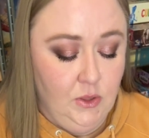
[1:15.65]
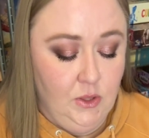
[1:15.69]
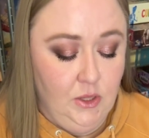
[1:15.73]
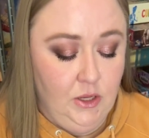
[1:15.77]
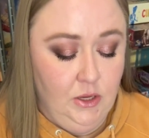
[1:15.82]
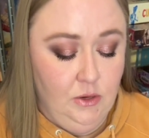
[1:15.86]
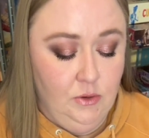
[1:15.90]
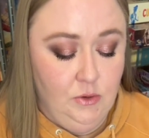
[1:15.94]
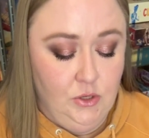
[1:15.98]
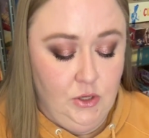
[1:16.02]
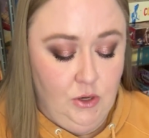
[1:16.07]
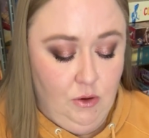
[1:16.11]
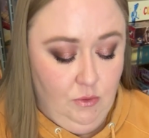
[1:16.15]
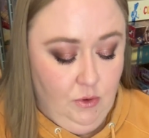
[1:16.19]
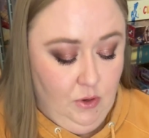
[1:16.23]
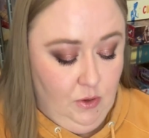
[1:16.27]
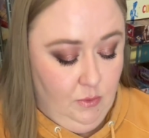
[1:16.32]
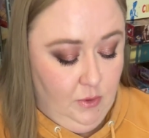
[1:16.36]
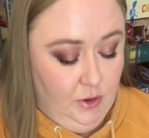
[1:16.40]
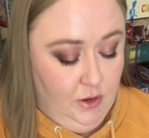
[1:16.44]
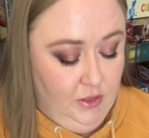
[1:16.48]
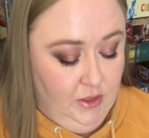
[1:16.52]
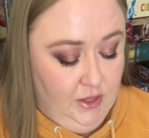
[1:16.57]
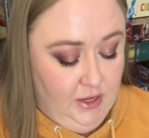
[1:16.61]
that you don't know
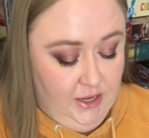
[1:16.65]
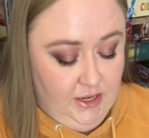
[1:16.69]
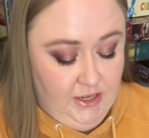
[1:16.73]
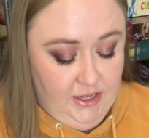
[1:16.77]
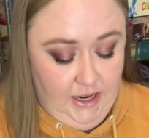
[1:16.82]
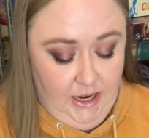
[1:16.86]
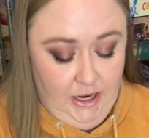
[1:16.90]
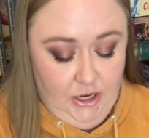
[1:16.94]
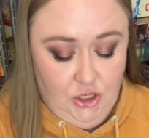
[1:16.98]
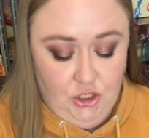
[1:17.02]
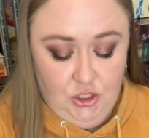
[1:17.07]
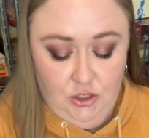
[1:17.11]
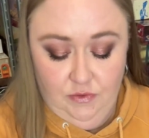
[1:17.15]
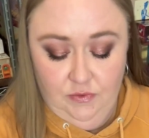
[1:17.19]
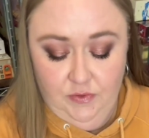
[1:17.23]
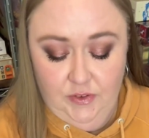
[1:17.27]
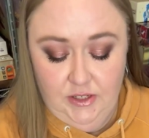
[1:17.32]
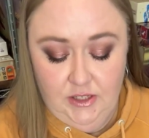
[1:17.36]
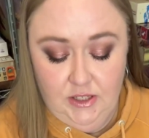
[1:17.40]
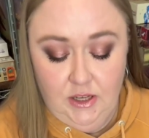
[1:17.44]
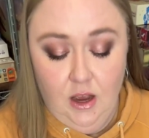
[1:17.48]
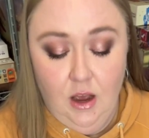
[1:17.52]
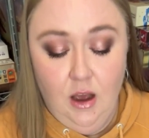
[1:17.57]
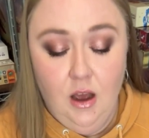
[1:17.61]
where the
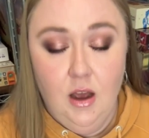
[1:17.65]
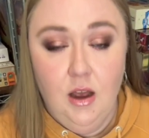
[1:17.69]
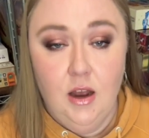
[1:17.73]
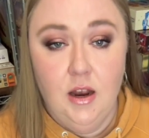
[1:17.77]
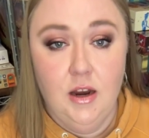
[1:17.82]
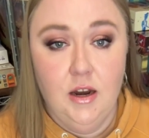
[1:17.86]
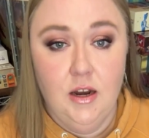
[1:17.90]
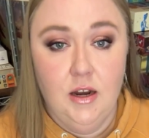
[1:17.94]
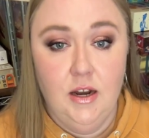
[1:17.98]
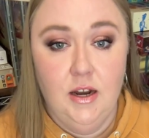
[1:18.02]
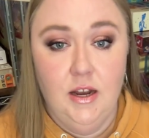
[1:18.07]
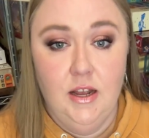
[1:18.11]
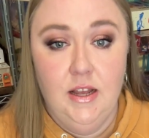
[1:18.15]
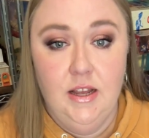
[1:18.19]
catastrophes are.